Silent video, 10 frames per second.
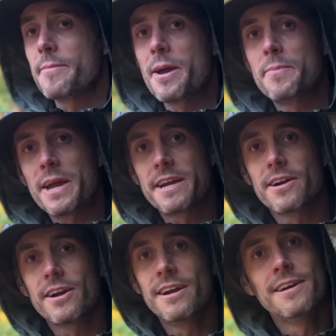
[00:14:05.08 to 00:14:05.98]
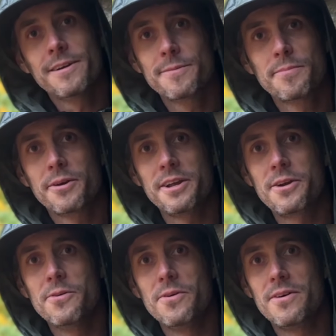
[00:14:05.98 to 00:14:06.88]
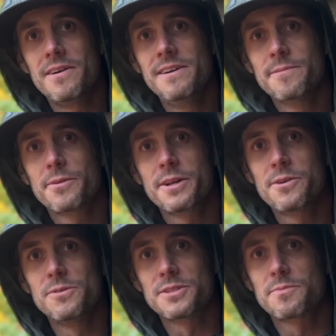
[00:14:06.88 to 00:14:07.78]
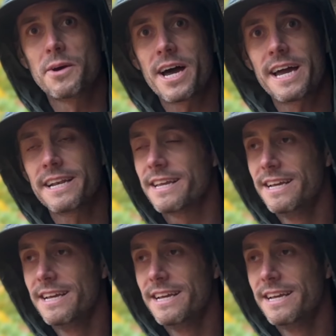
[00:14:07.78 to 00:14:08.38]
A. Baker, pretty cool spot.